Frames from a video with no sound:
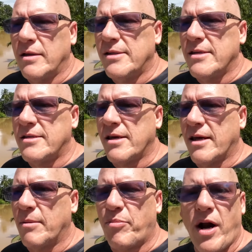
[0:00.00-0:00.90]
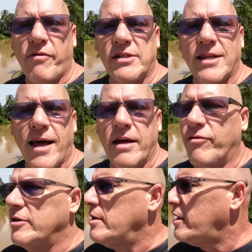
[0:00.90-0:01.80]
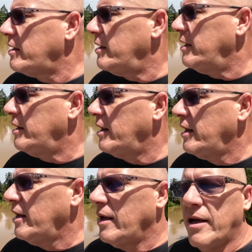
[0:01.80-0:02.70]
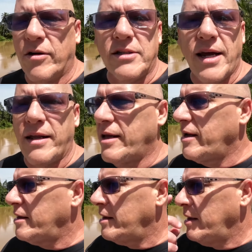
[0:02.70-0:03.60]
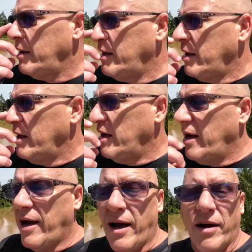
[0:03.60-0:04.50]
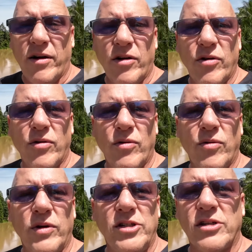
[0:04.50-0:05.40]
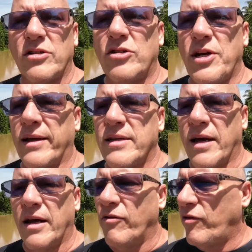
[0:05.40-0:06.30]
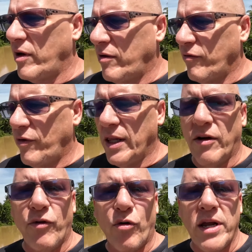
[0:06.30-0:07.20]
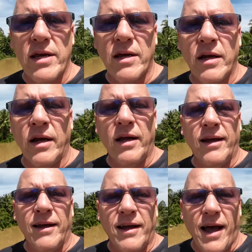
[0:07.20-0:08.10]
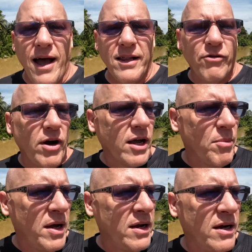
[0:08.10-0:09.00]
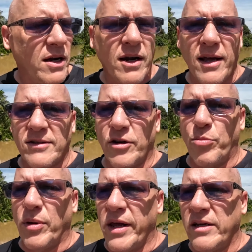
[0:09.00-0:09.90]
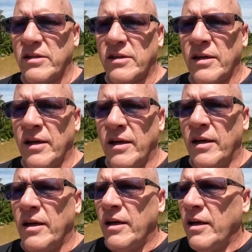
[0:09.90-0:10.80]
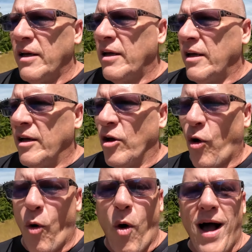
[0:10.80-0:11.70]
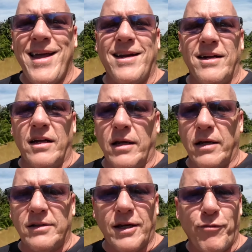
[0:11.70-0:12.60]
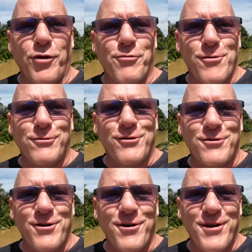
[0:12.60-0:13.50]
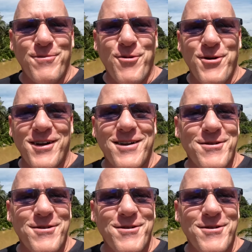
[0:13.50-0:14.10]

This is uh, province life in, in here in Thailand. Uh, we just checked out of Villa Varik. Highly recommend. Nice little place. Quiet, except for the roosters early in the morning.